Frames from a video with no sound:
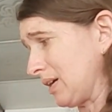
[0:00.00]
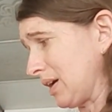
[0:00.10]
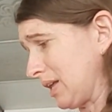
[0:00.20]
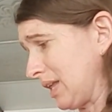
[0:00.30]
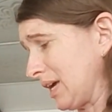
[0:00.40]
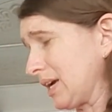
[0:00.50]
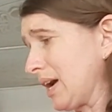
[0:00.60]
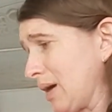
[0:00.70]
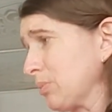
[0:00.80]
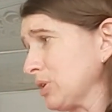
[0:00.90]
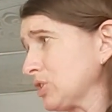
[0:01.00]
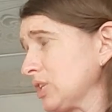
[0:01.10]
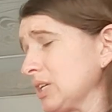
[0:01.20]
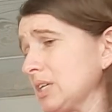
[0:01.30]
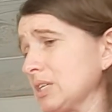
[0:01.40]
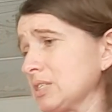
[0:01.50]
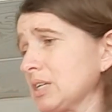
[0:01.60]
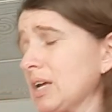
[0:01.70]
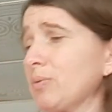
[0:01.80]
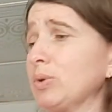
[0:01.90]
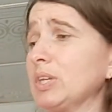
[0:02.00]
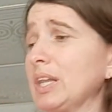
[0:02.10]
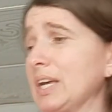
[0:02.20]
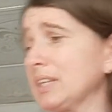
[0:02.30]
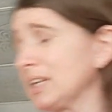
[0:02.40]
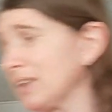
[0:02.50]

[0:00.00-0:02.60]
I like how much it is and what the length and